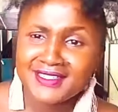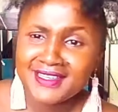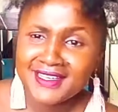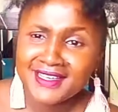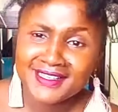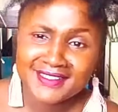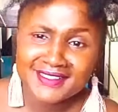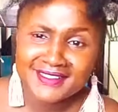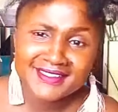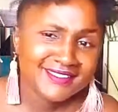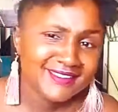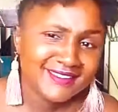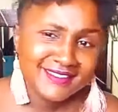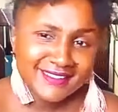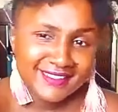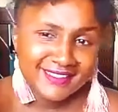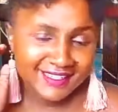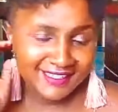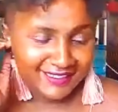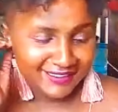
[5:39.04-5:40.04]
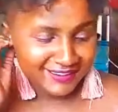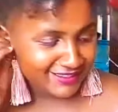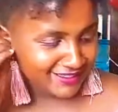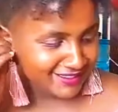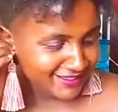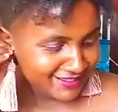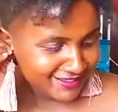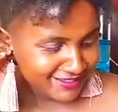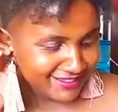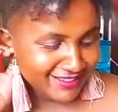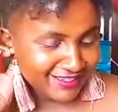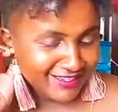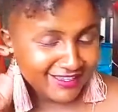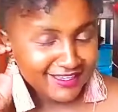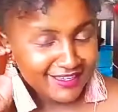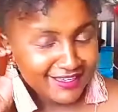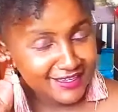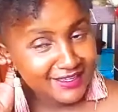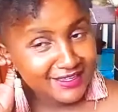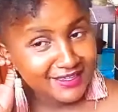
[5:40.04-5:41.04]
years like
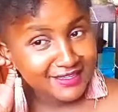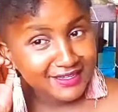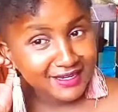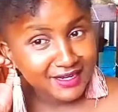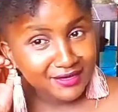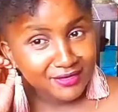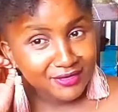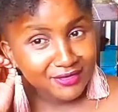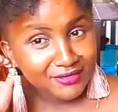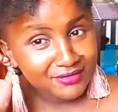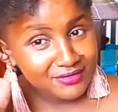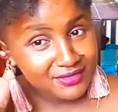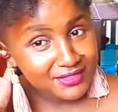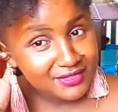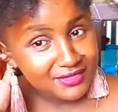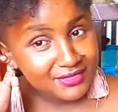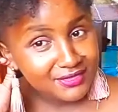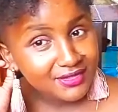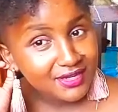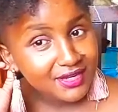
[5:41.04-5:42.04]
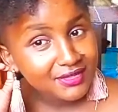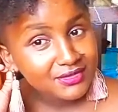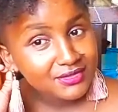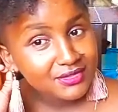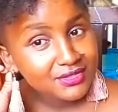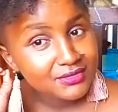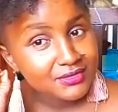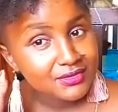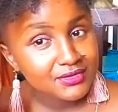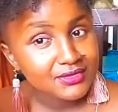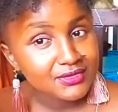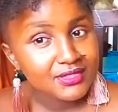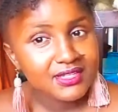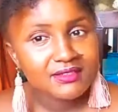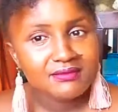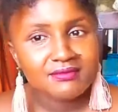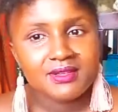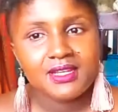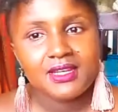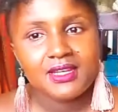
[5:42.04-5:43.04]
in an office, or I just want to
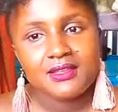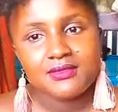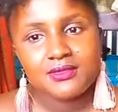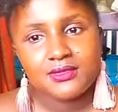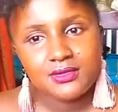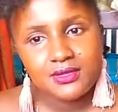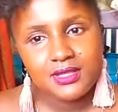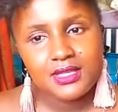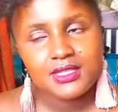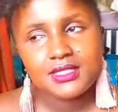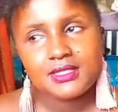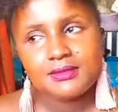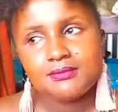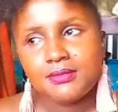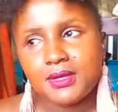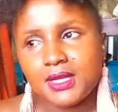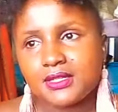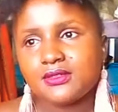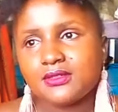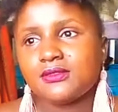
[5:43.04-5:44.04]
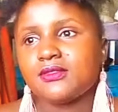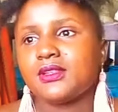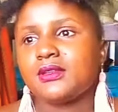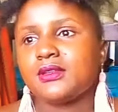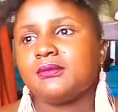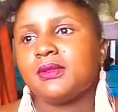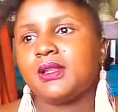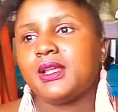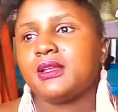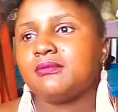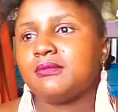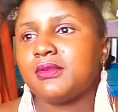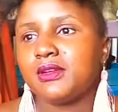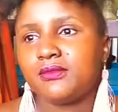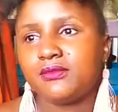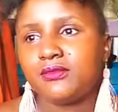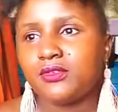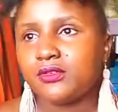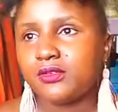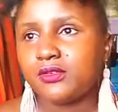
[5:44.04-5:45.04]
live my life. So that's part of the plan,
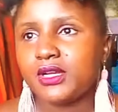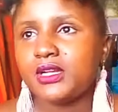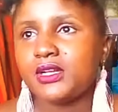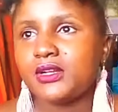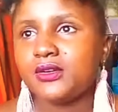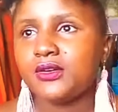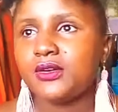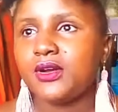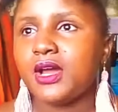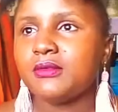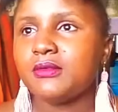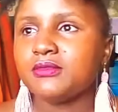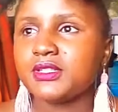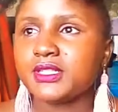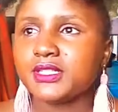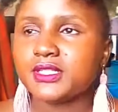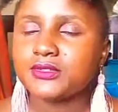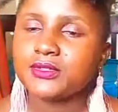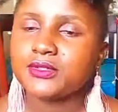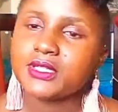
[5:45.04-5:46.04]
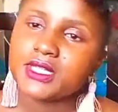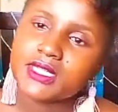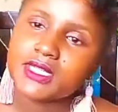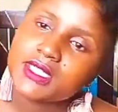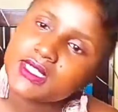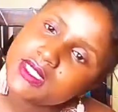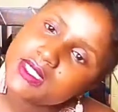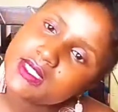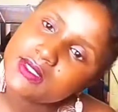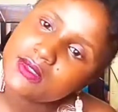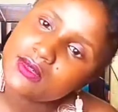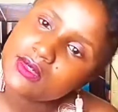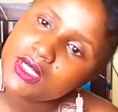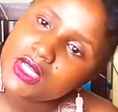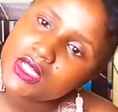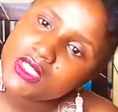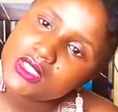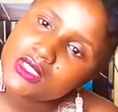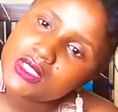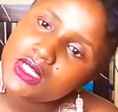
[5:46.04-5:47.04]
but for right now I'm just doing it
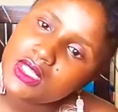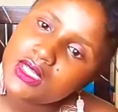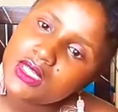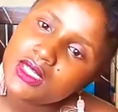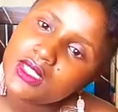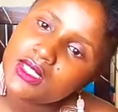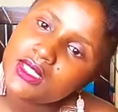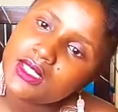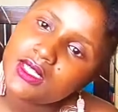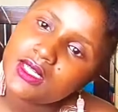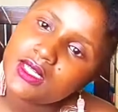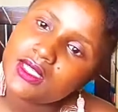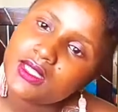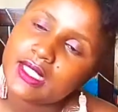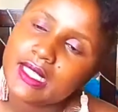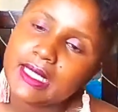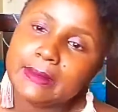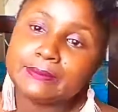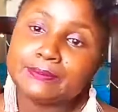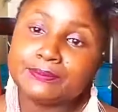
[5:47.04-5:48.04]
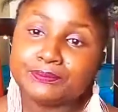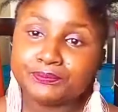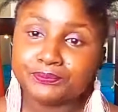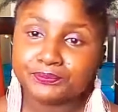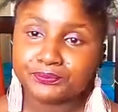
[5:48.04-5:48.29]
occasionally here and there.